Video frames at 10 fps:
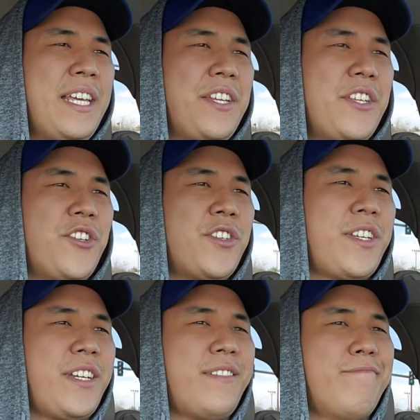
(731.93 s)
It, it
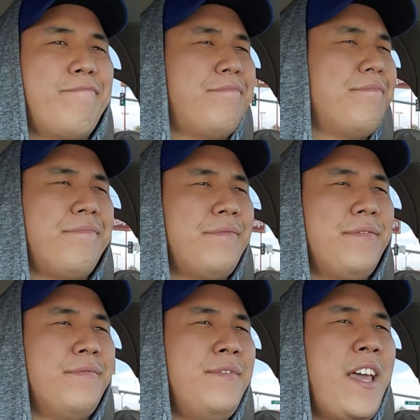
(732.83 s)
just
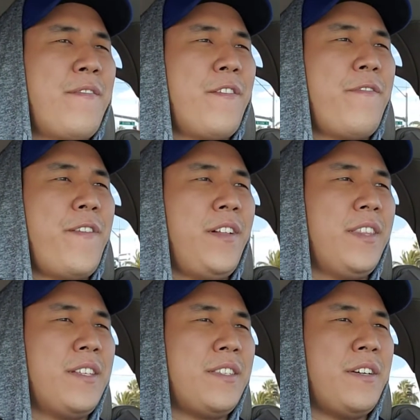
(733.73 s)
never
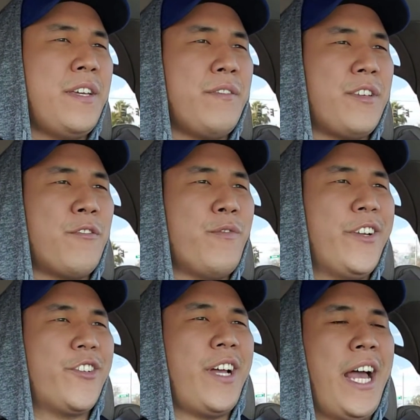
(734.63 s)
felt as though he was going to
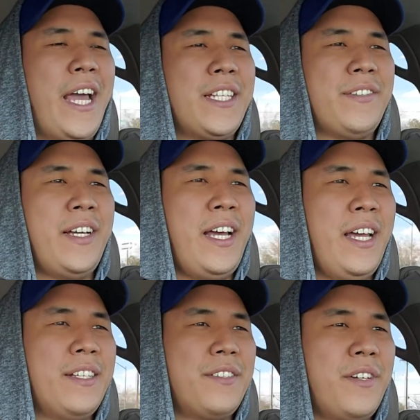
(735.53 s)
reach the highs of
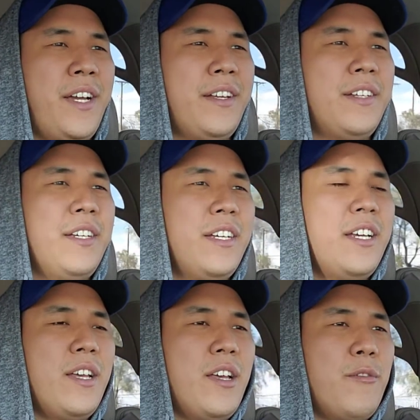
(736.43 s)
highs, right?
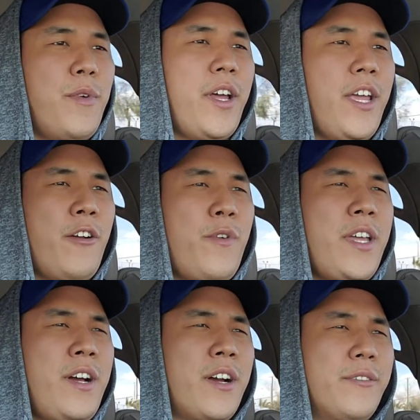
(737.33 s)
But here
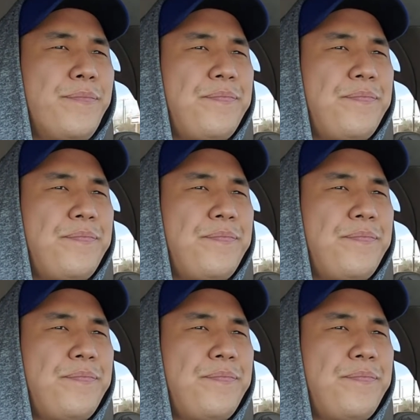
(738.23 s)
we are.